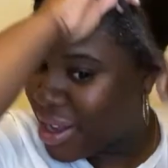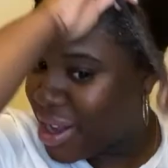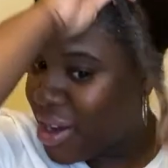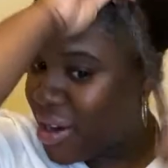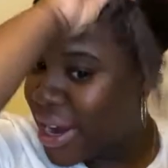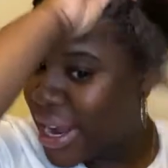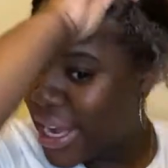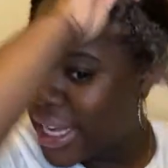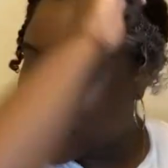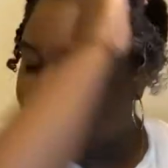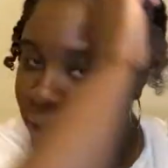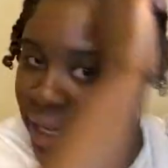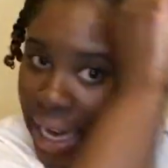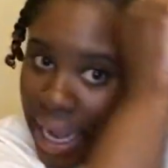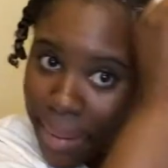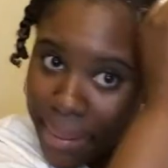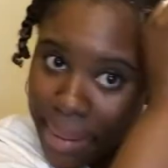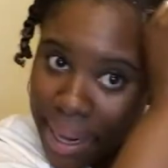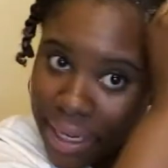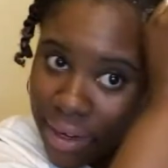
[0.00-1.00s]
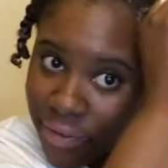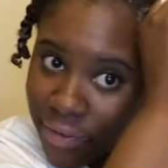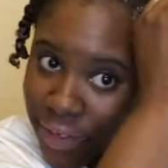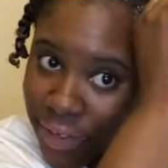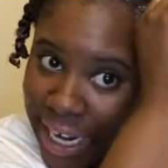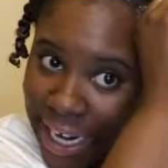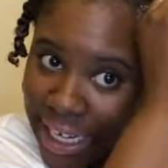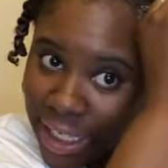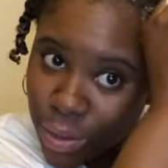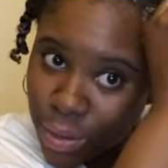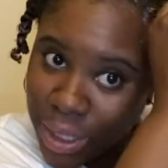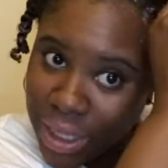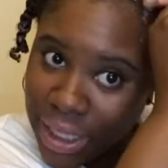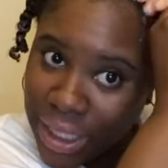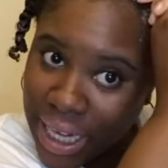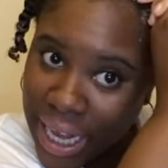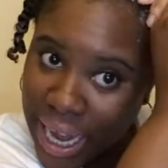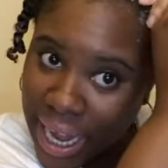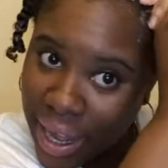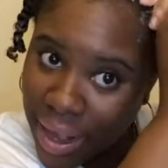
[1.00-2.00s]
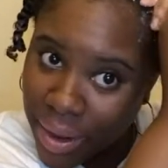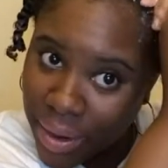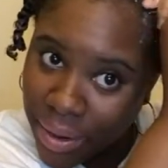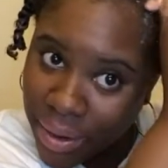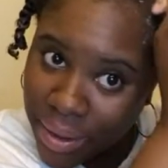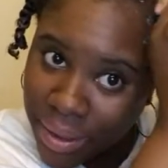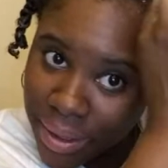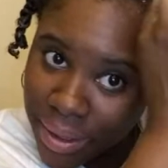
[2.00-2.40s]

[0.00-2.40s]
Okay, so now I'm about to flat twist down.